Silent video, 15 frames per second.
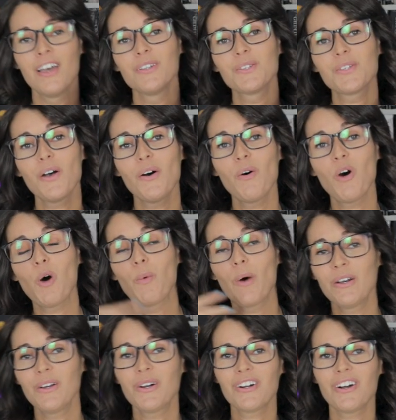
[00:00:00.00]
So
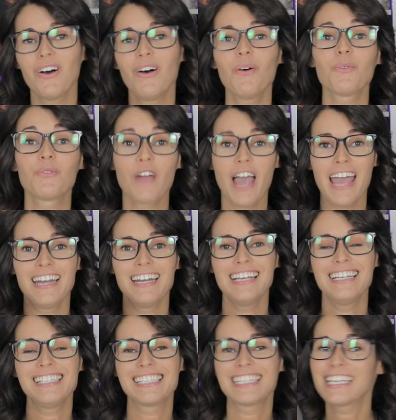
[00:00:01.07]
one girl, Ren,
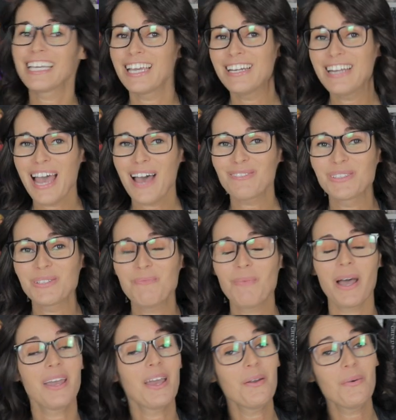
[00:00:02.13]
is kidnapped
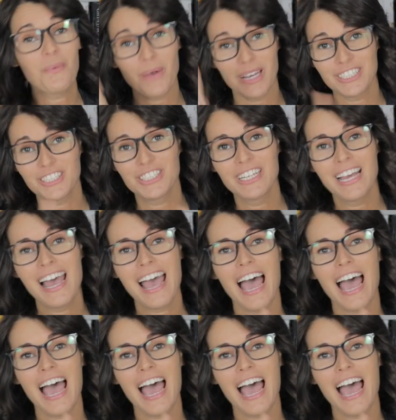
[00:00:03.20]
by a witch,